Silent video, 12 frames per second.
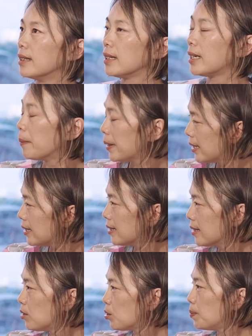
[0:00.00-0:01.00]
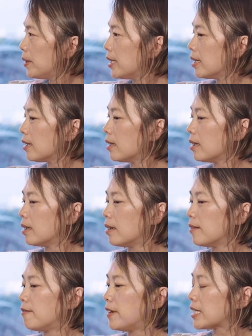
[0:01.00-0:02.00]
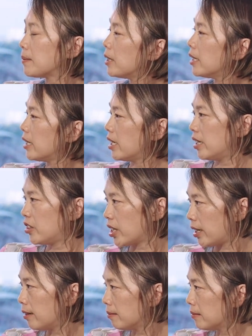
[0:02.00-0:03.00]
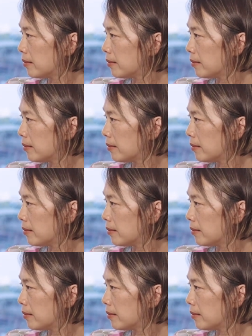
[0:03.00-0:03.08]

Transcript: competency to be flexible and agile.